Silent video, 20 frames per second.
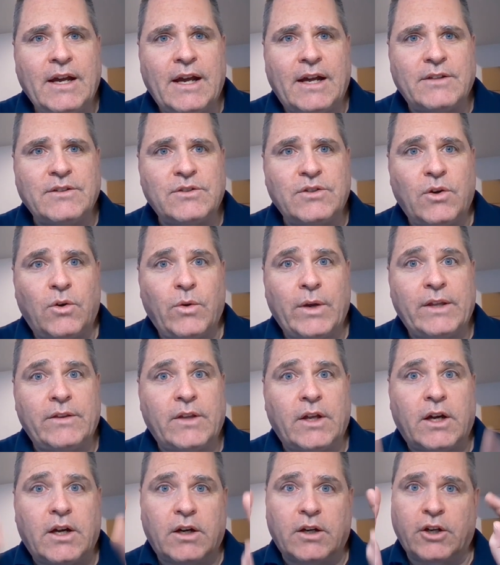And so in
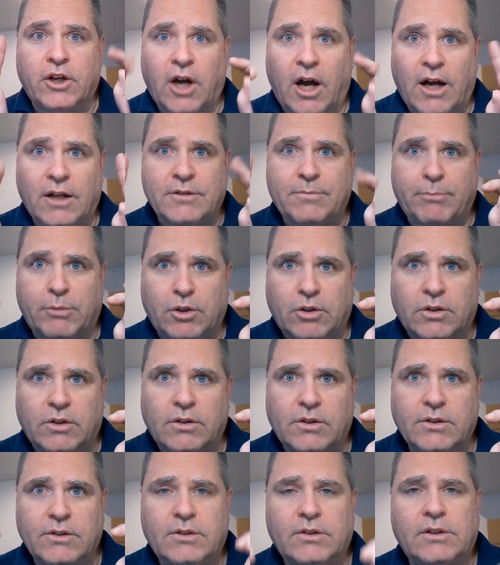the
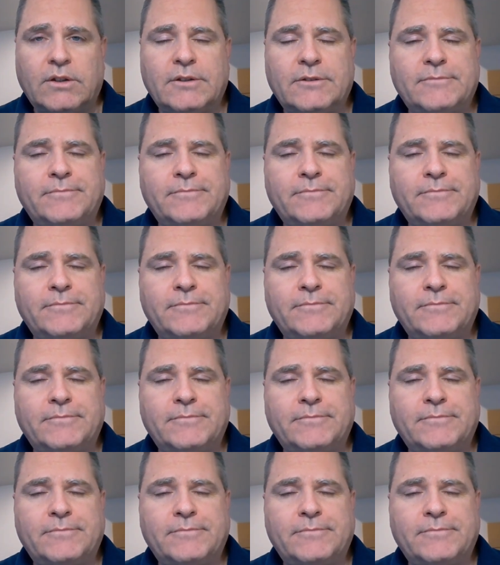Gospels,